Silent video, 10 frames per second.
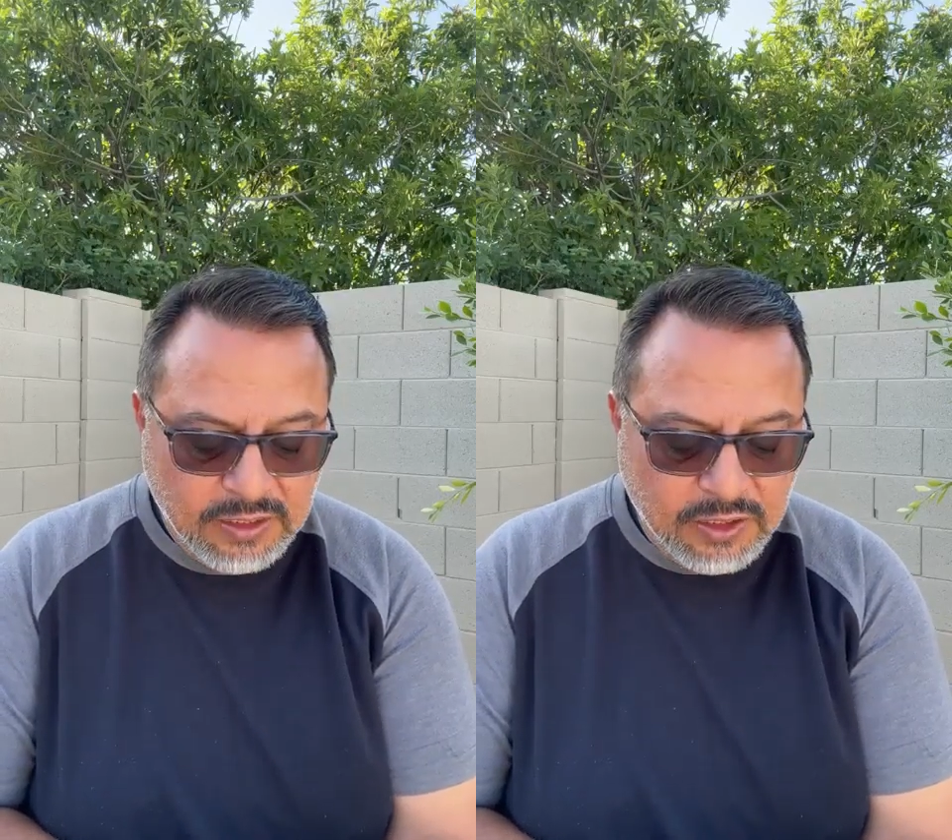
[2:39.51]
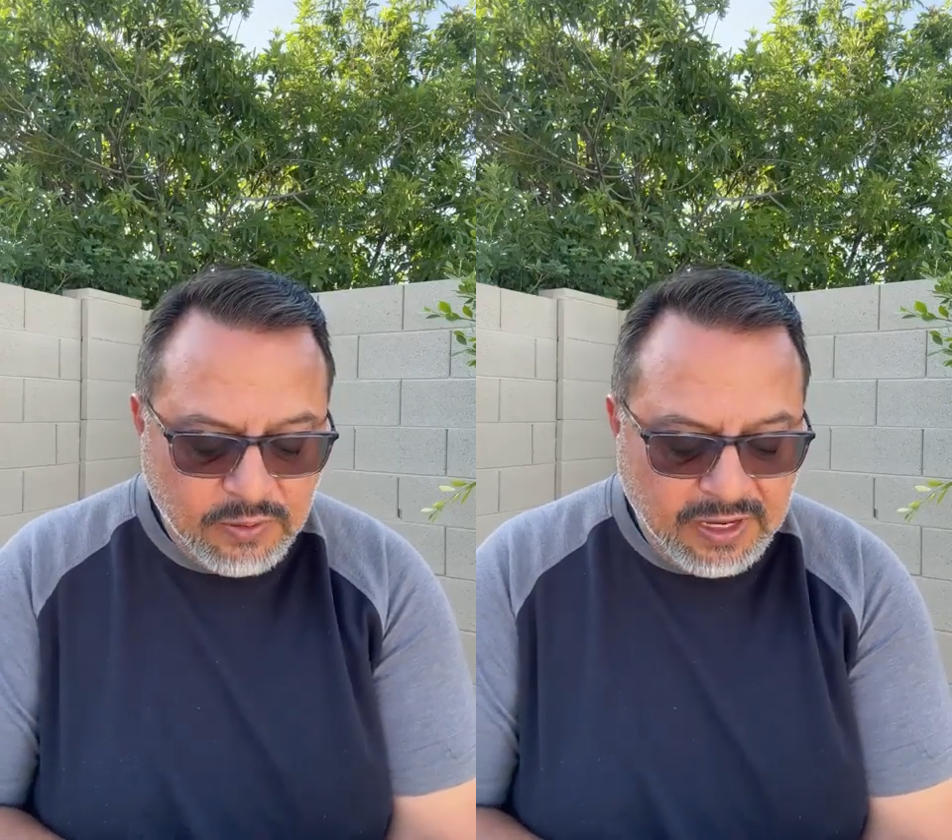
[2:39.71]

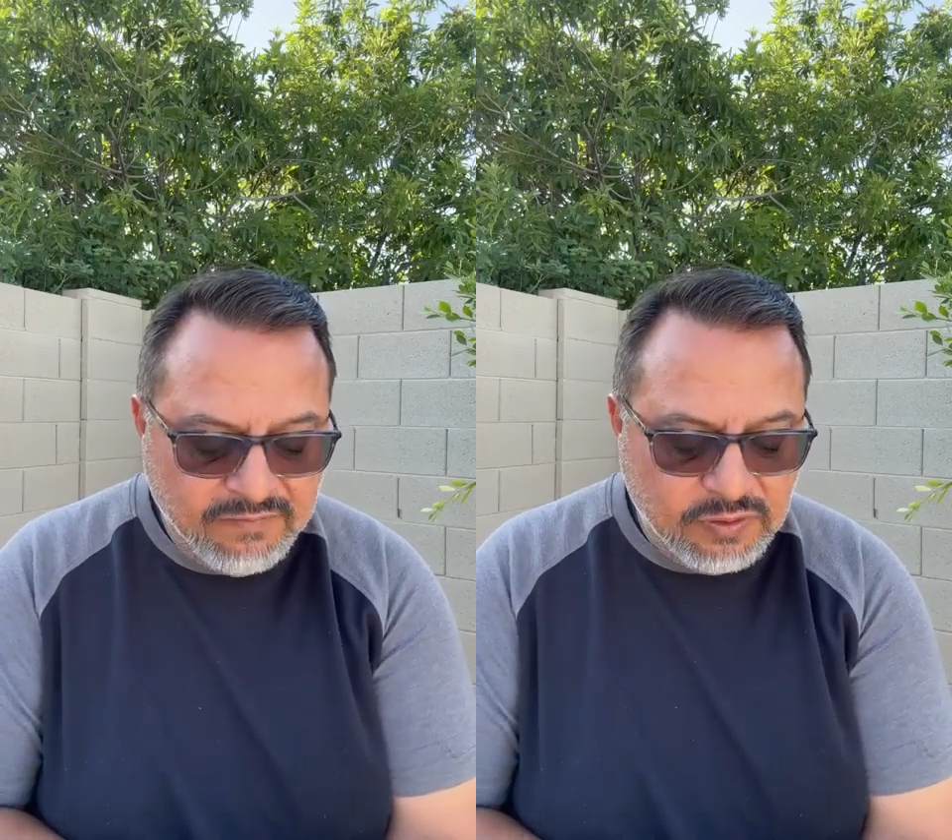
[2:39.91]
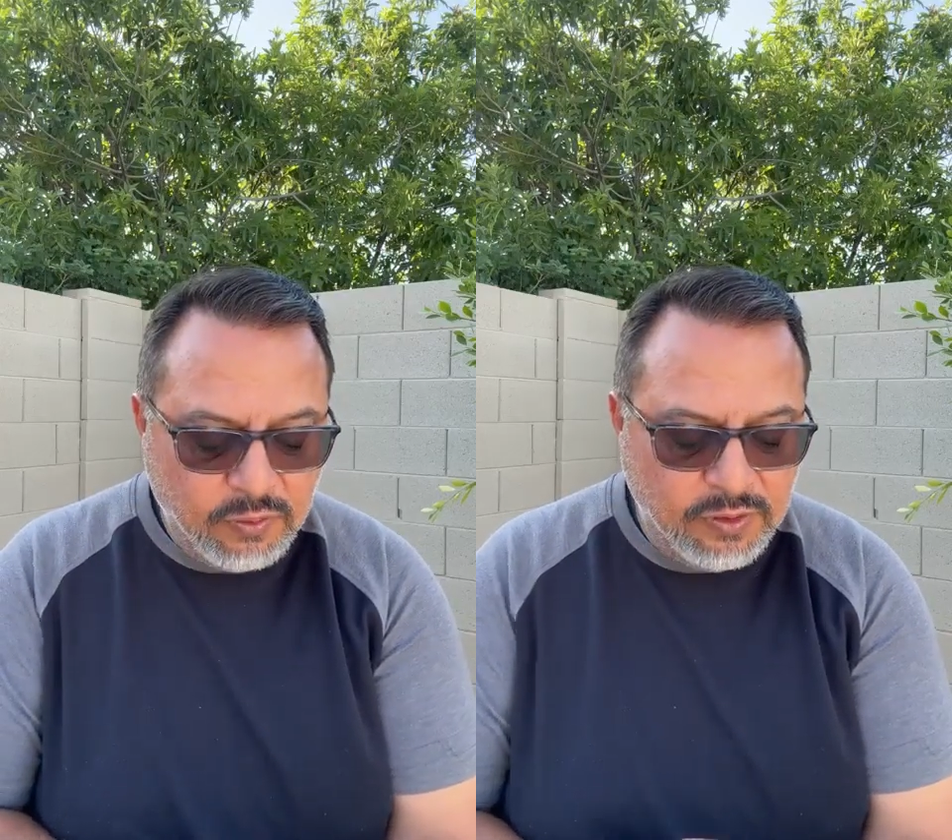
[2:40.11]
You
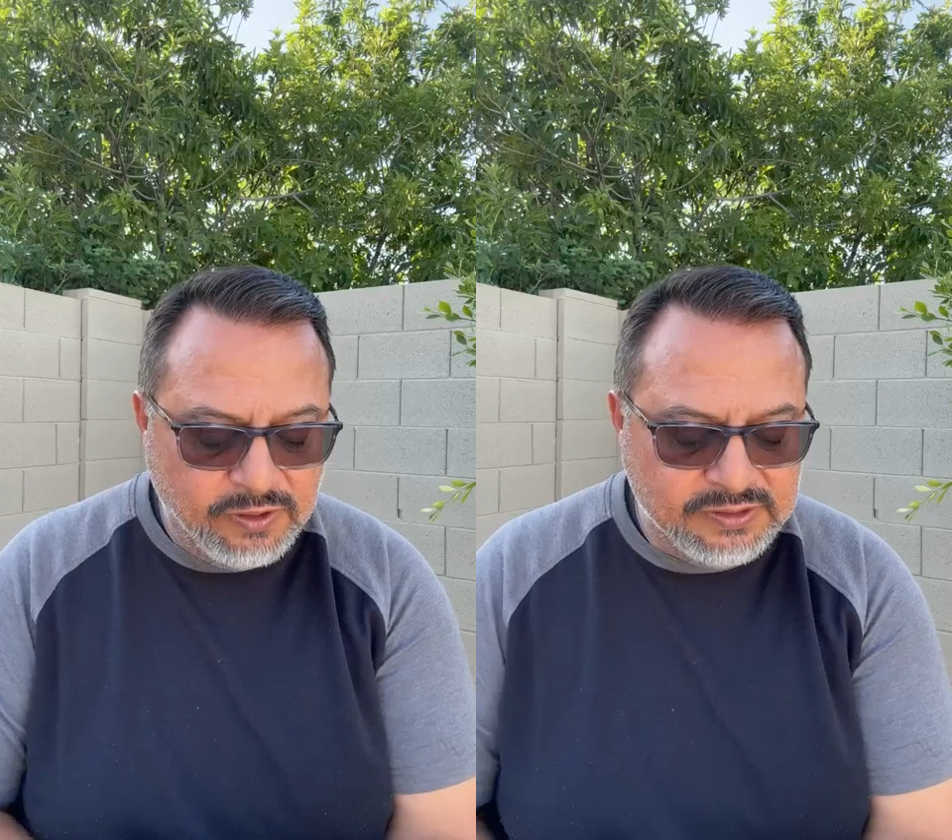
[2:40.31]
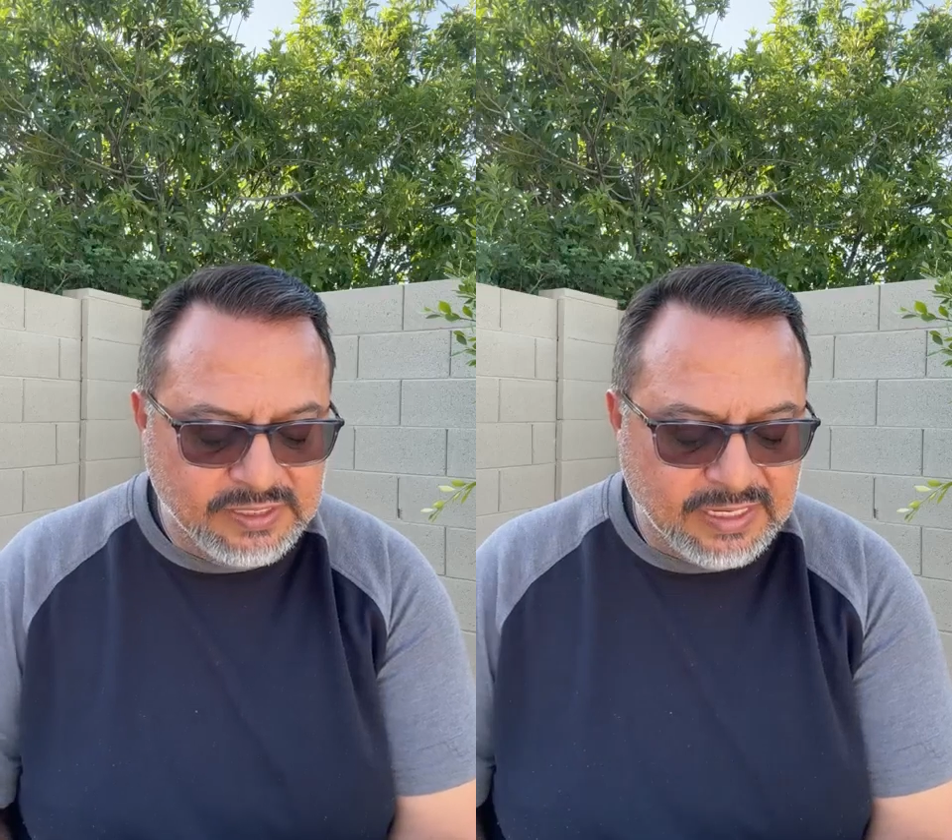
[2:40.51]
have the
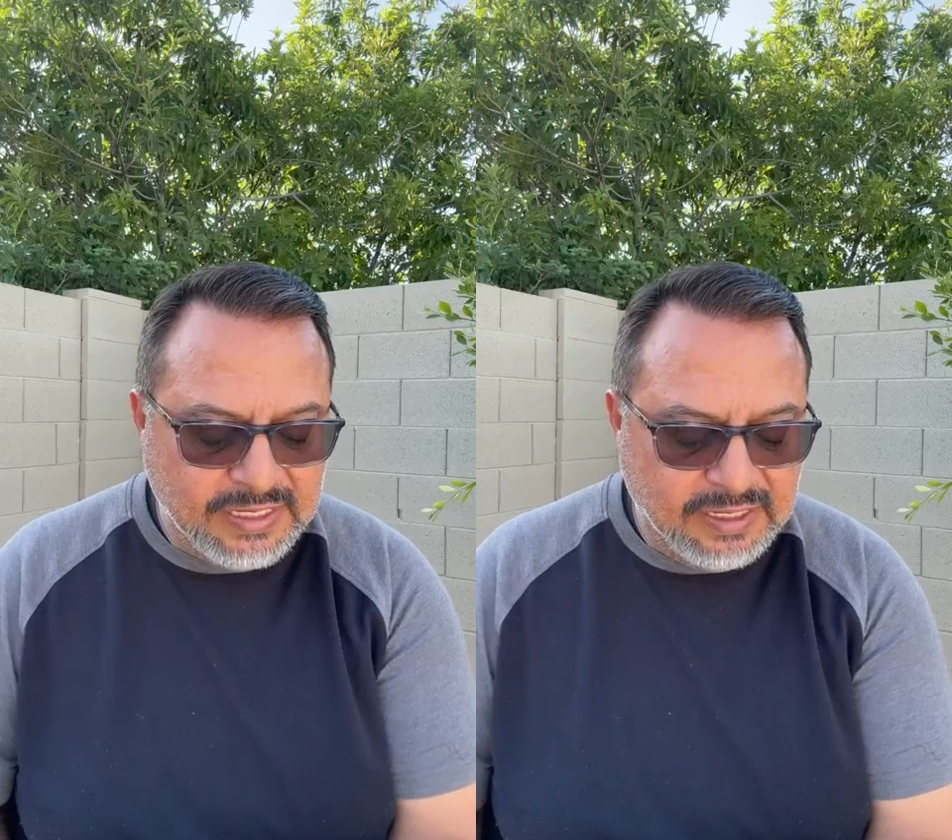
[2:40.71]
words that